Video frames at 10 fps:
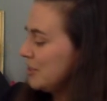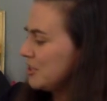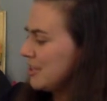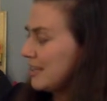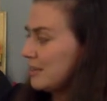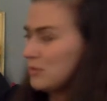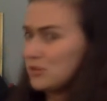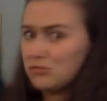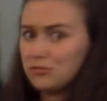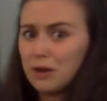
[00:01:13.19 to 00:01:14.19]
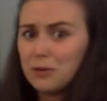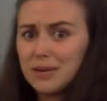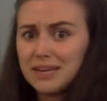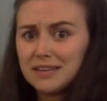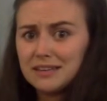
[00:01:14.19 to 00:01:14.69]
She keeps
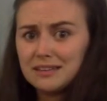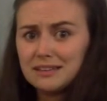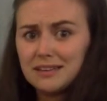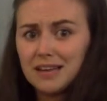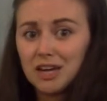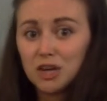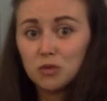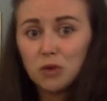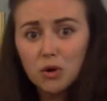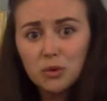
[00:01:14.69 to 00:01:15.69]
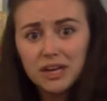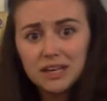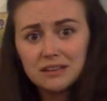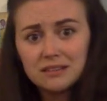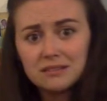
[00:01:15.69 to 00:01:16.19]
growing and
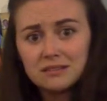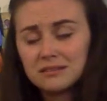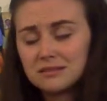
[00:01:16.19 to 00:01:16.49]
growing.